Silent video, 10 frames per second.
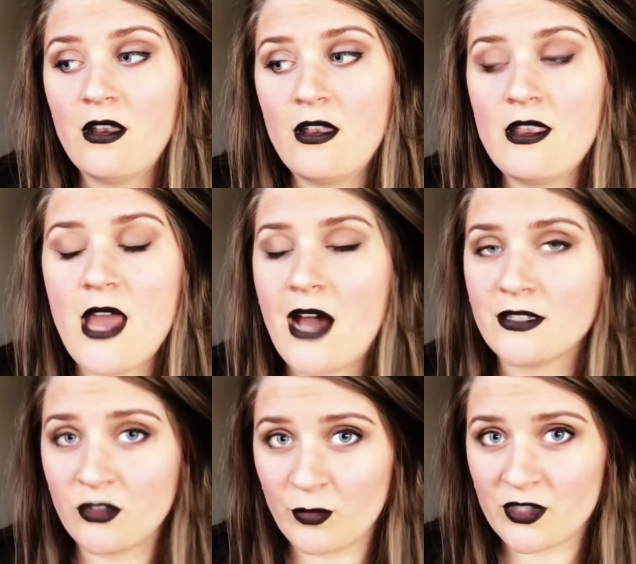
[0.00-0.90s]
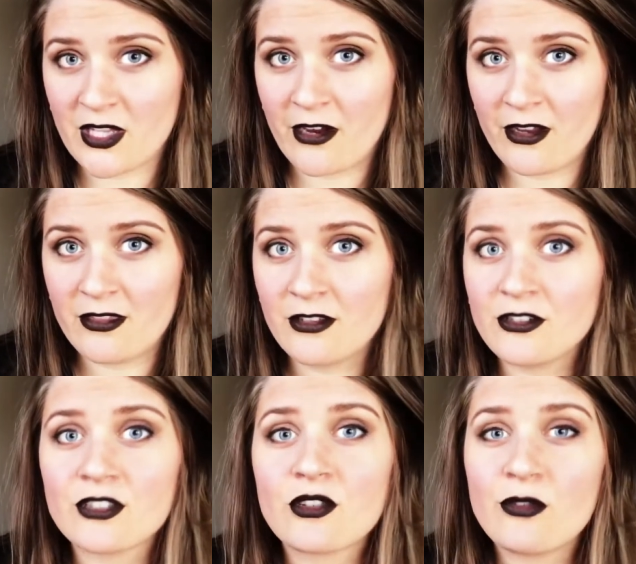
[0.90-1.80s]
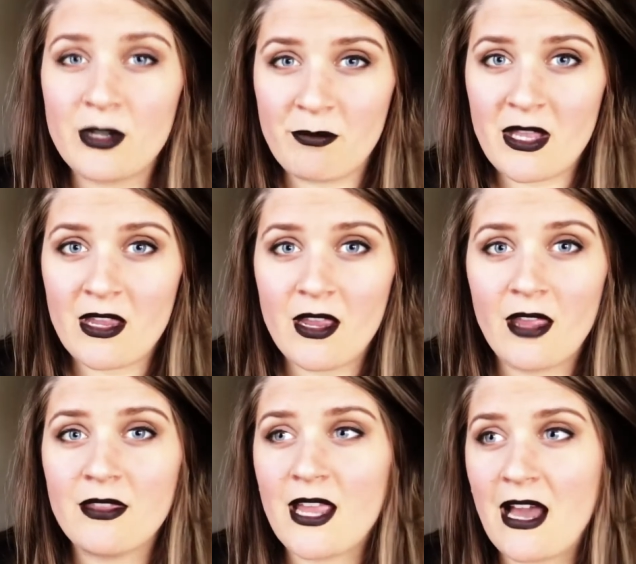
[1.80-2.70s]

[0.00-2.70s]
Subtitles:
not super scary. They're just creepy, and they